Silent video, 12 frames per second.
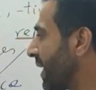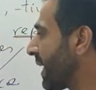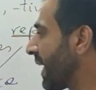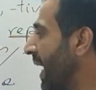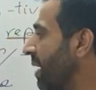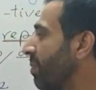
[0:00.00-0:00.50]

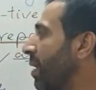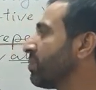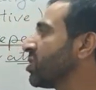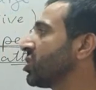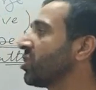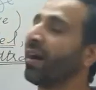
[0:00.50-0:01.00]
type
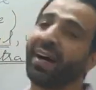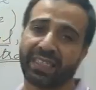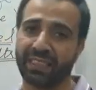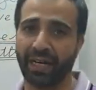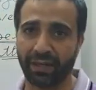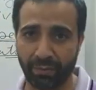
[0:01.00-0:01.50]
of charge
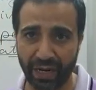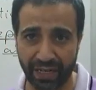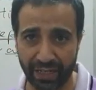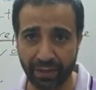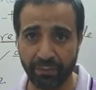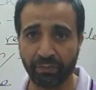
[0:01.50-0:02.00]
on
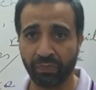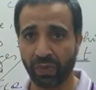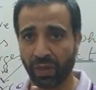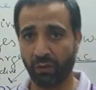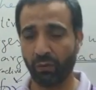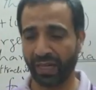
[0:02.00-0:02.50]
body.
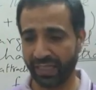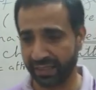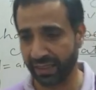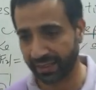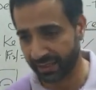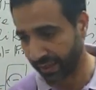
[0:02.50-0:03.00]
One is
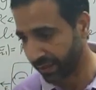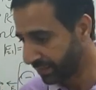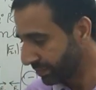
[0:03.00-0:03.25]
this thing.